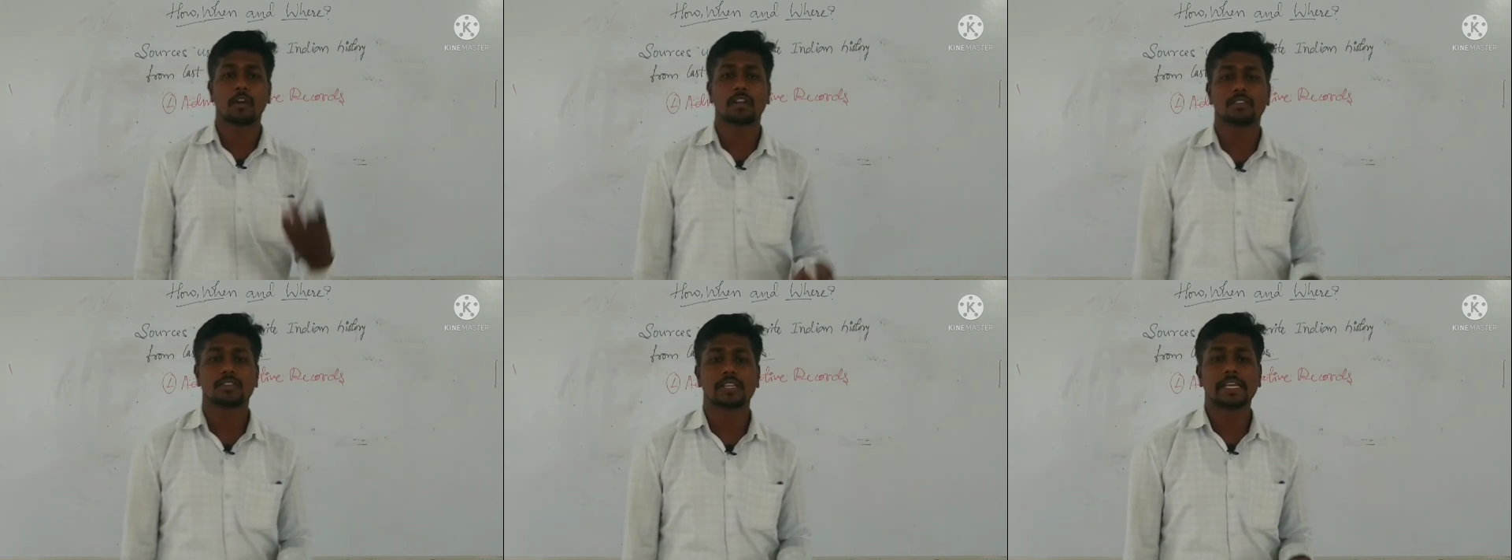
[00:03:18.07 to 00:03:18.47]

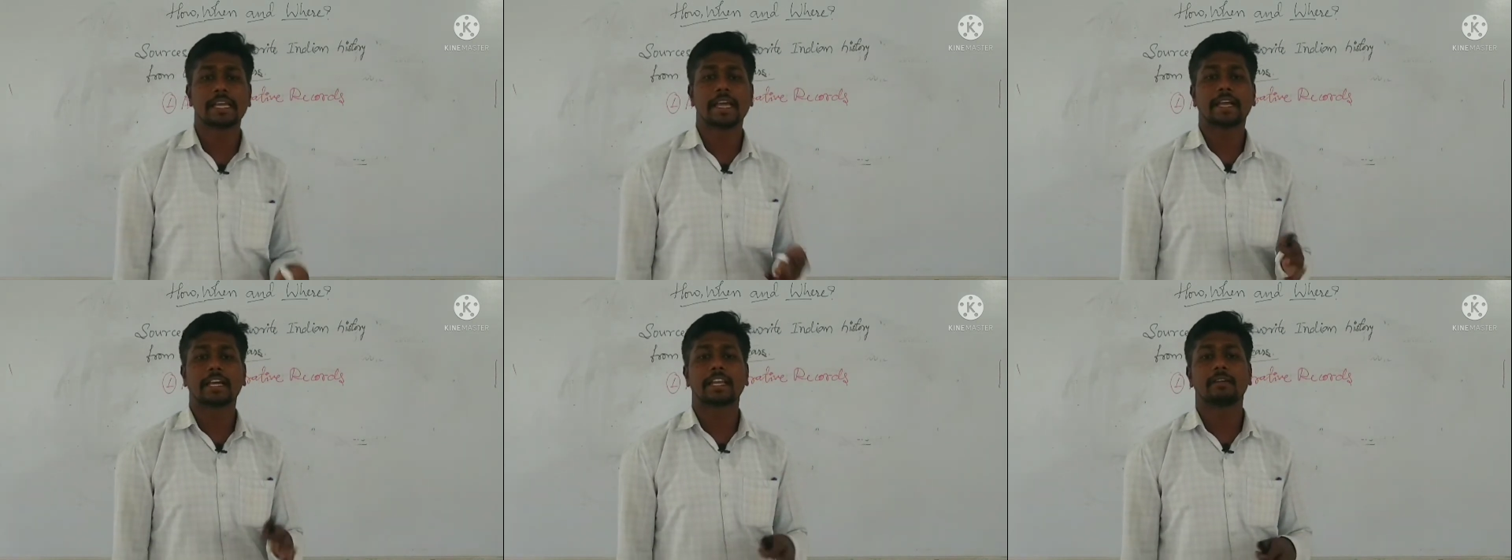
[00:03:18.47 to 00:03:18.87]

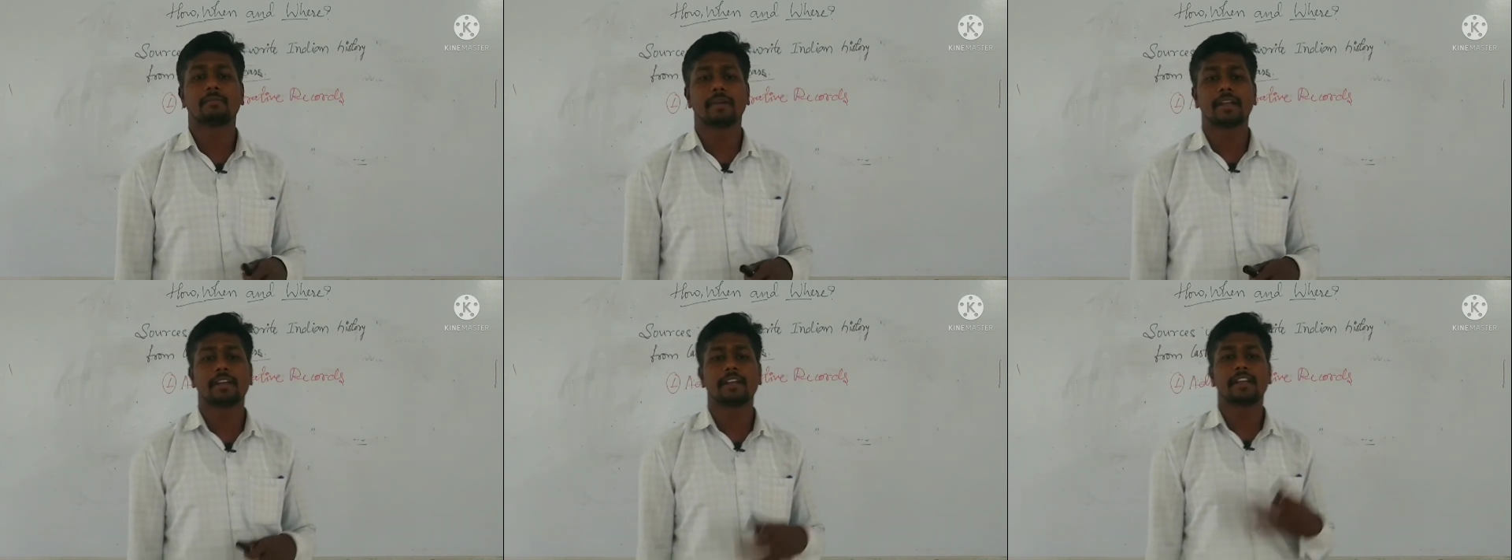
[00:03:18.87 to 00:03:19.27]
policy,
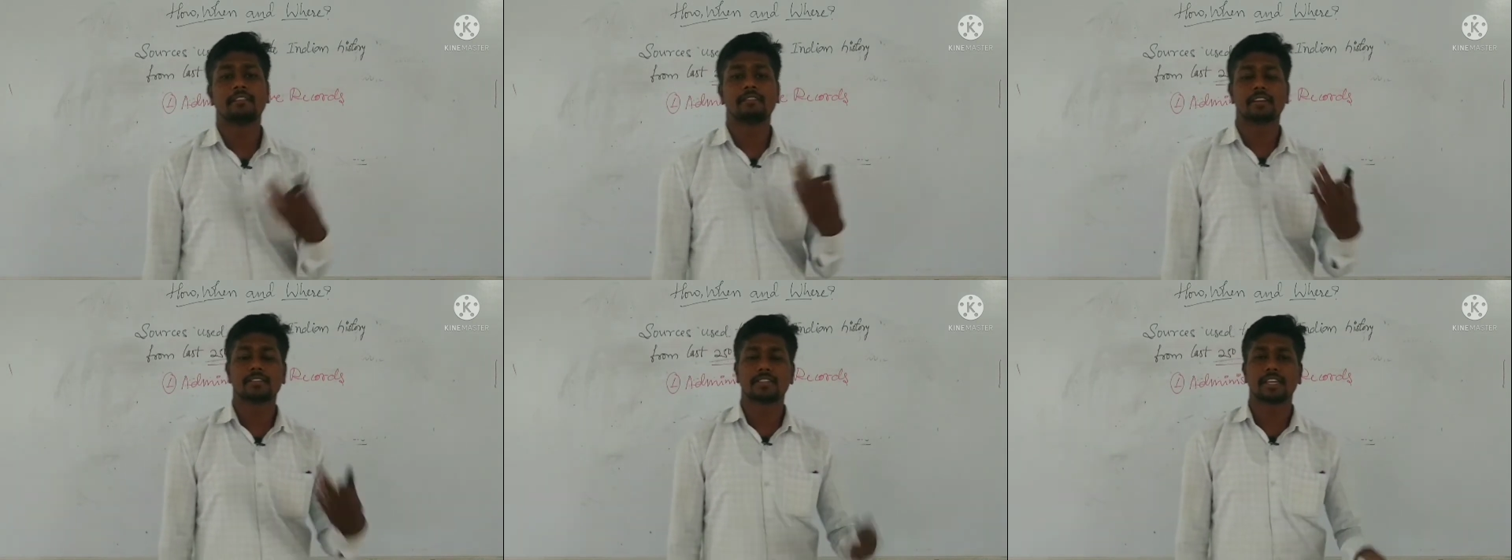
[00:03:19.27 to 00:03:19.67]
agreement,
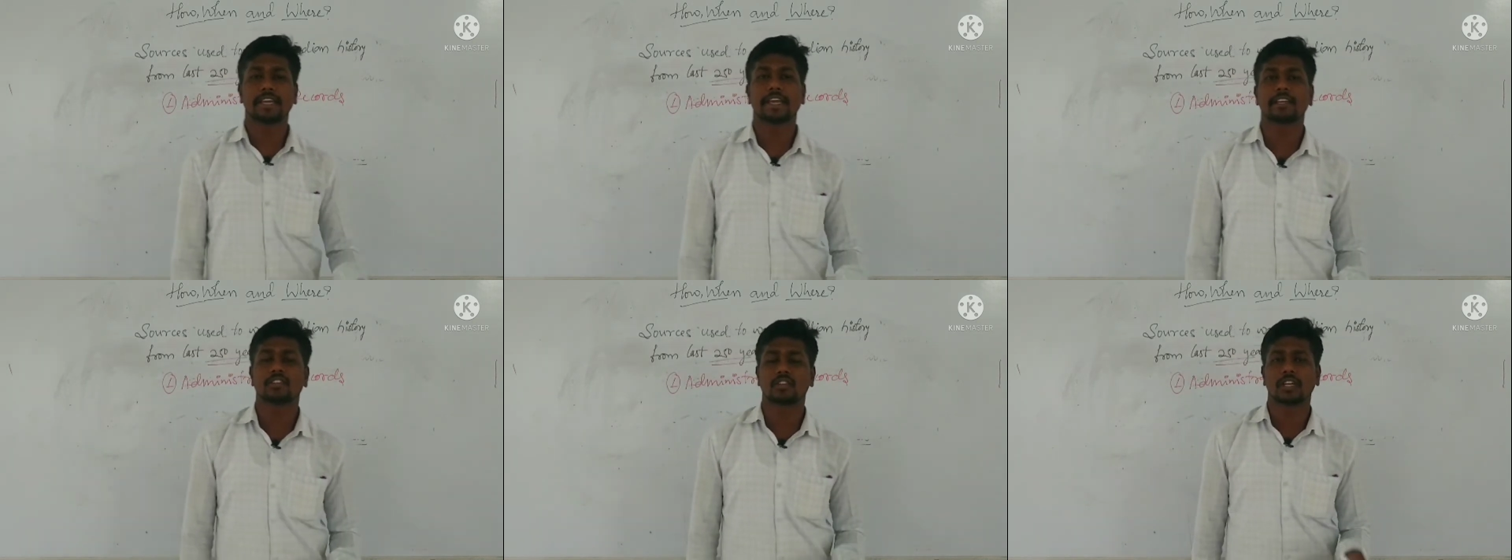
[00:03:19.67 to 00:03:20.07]

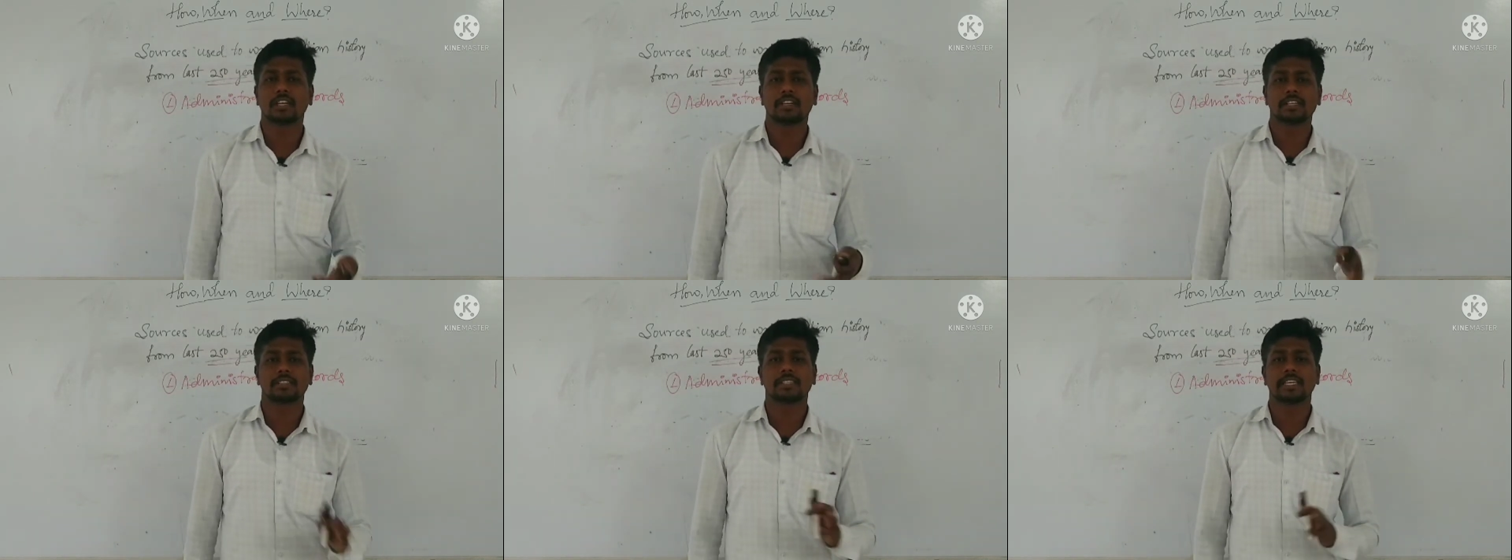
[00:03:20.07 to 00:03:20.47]

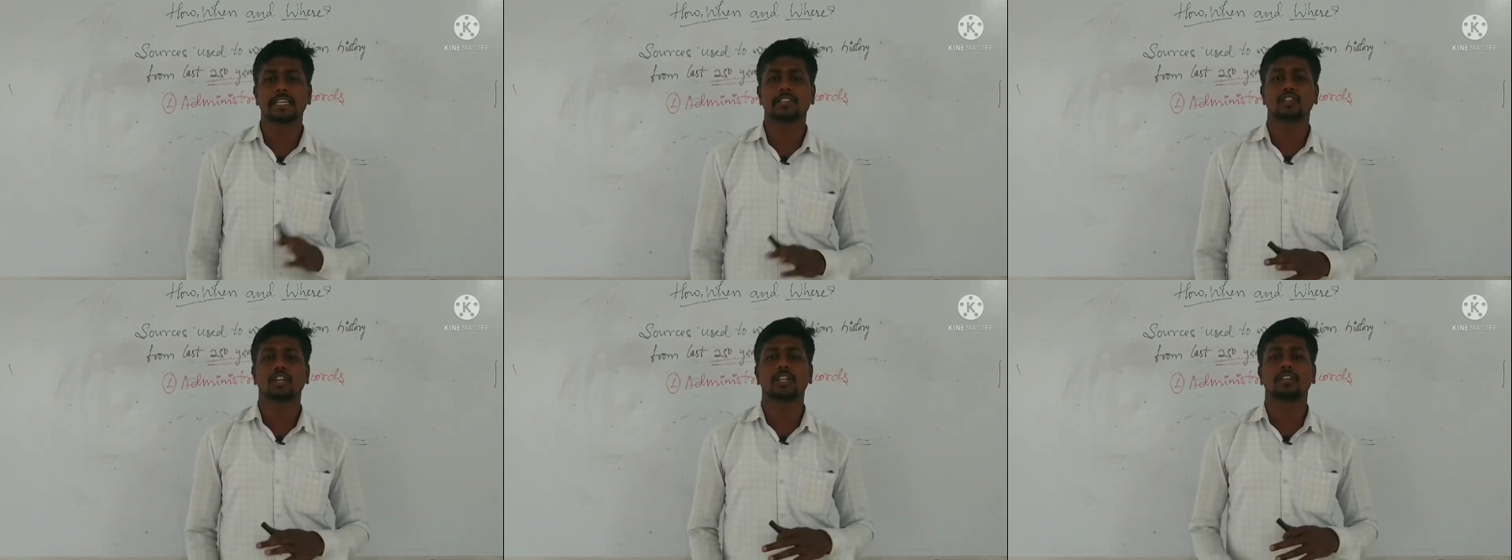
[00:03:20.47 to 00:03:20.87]
investigation,
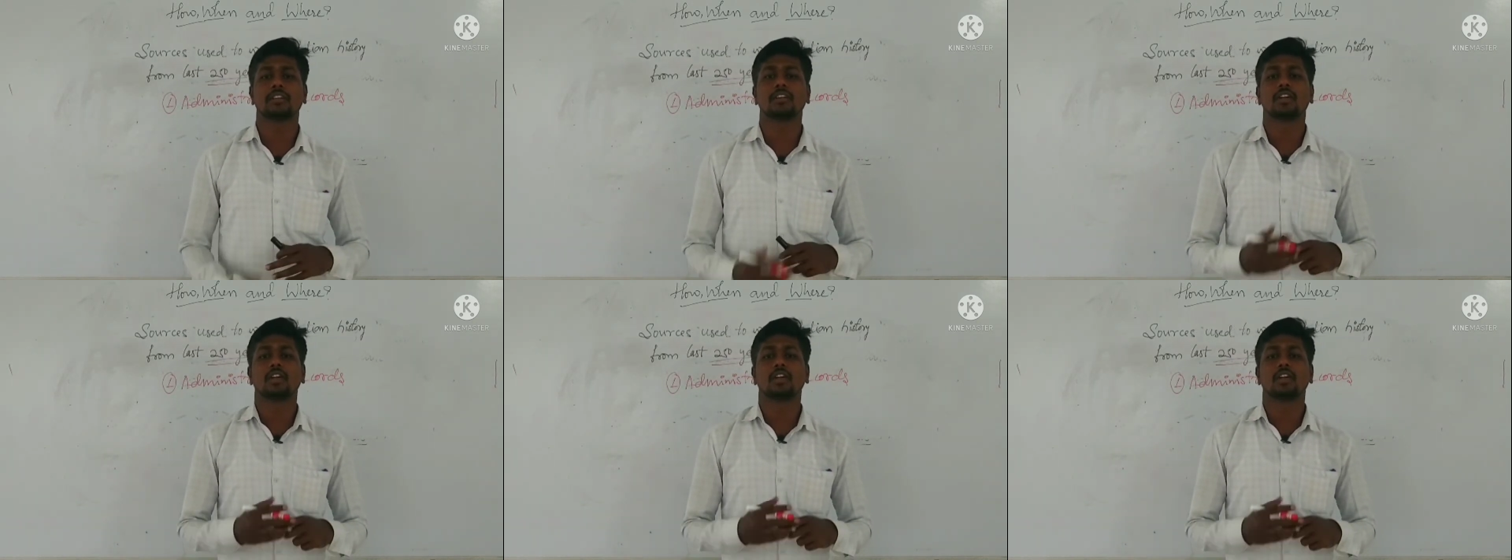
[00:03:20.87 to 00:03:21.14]
decision,